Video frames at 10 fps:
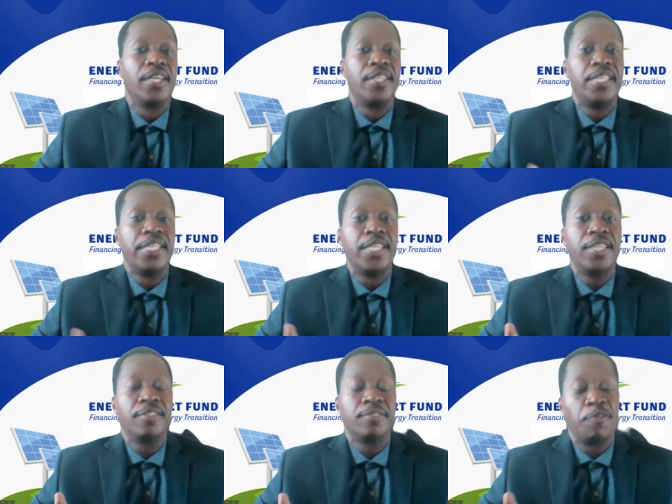
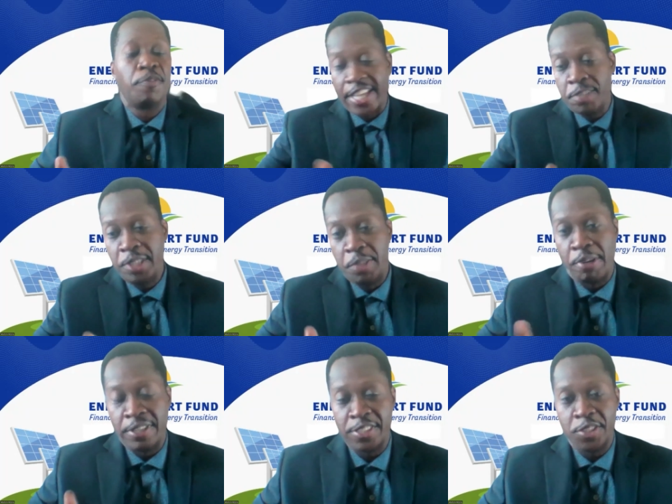if I explain the
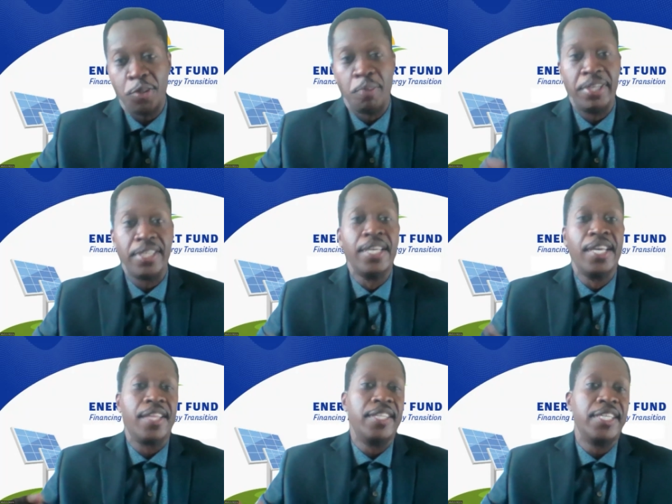process to you a bit,
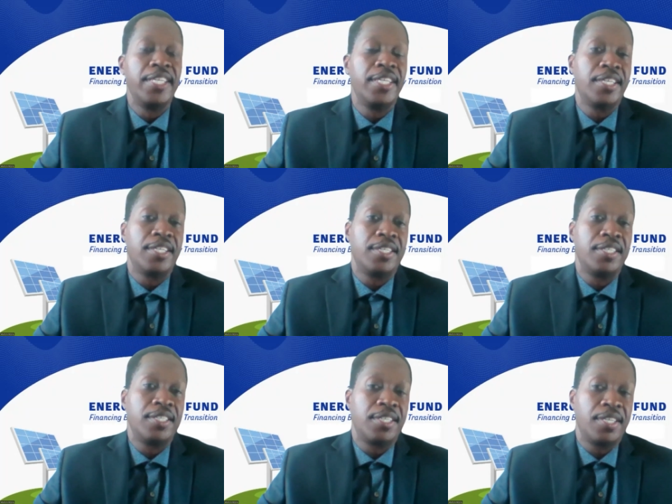the
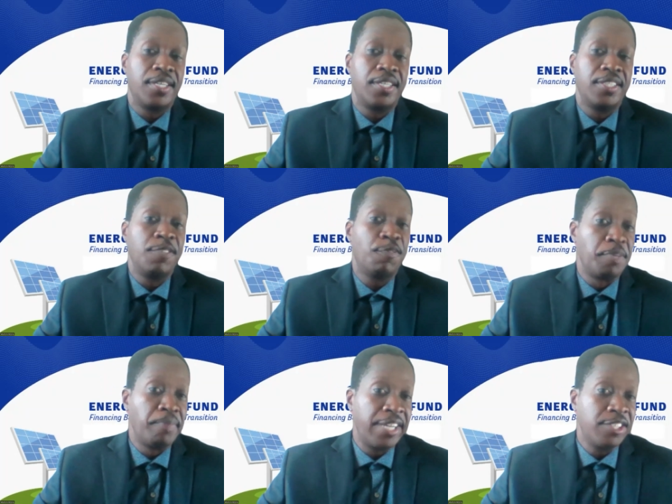fund
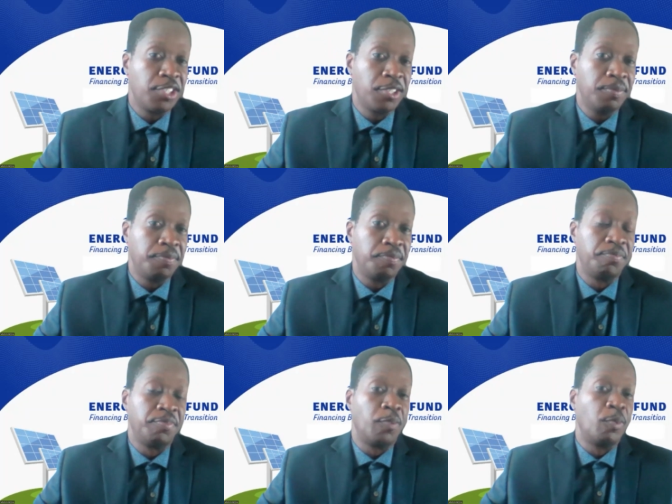manager
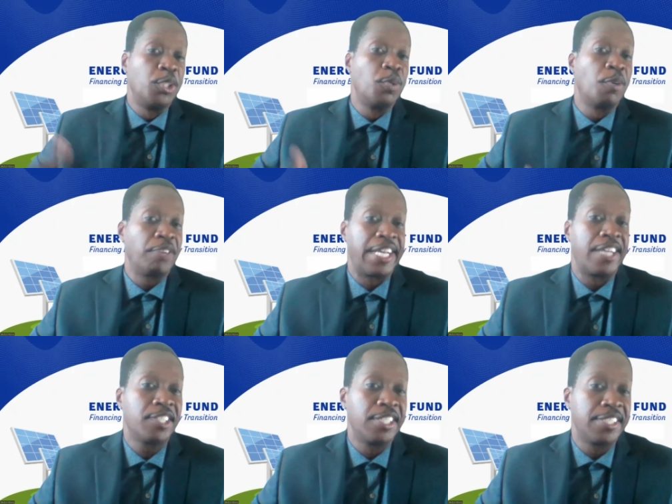will do a
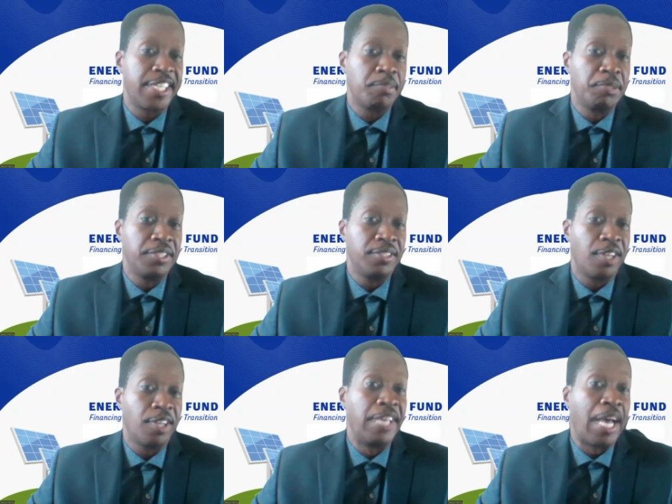financial assessment
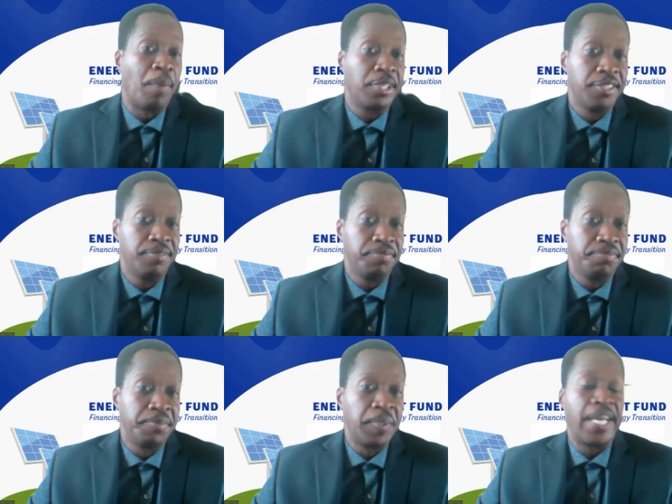of the applicant,
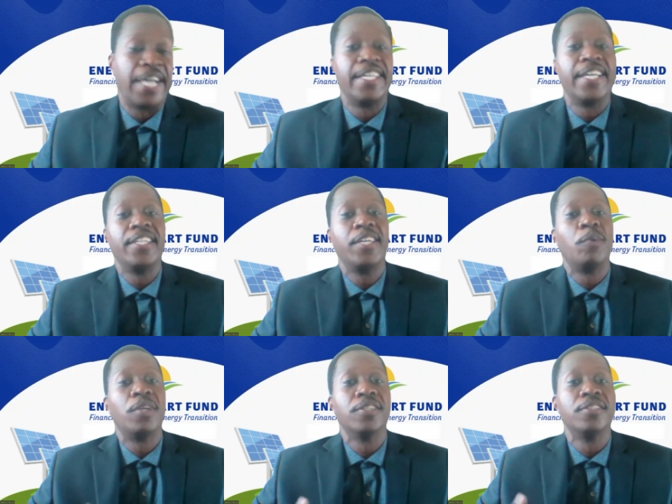and then they
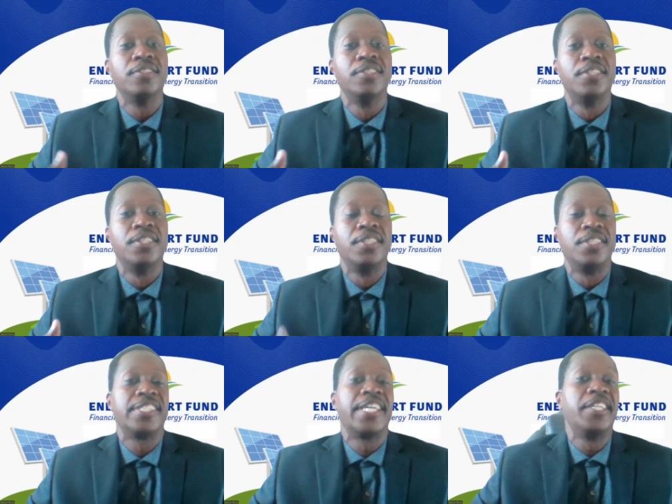will
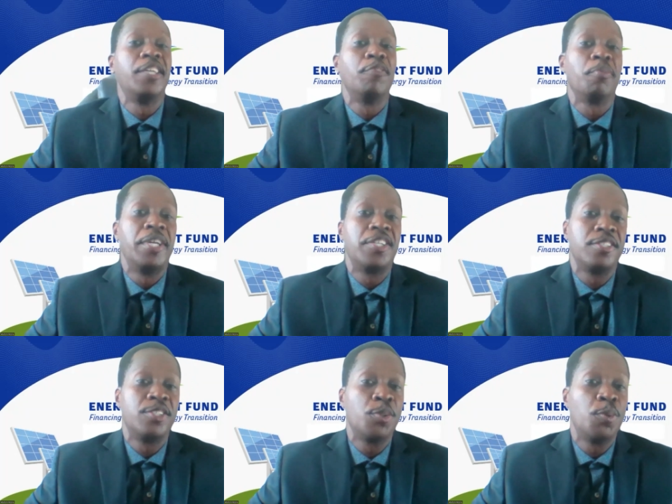send the
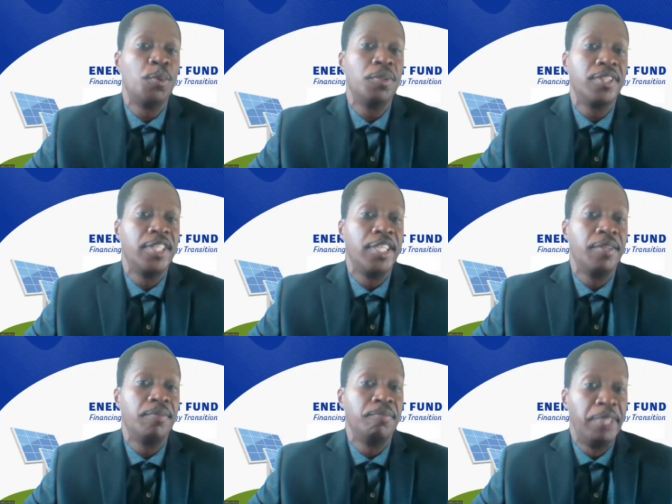information to
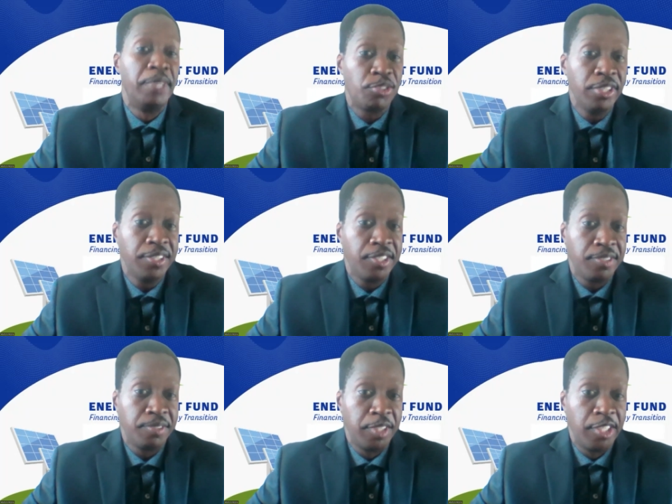the ministry,
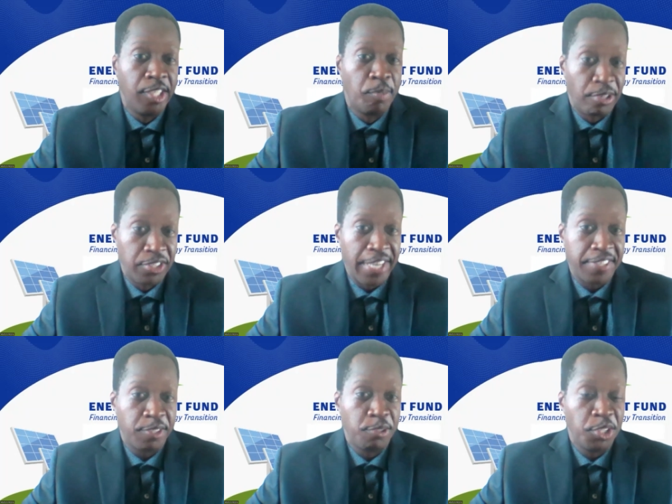the project
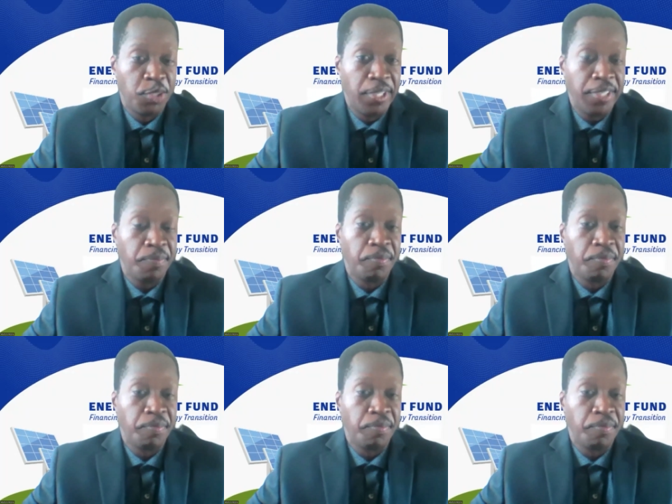execution unit.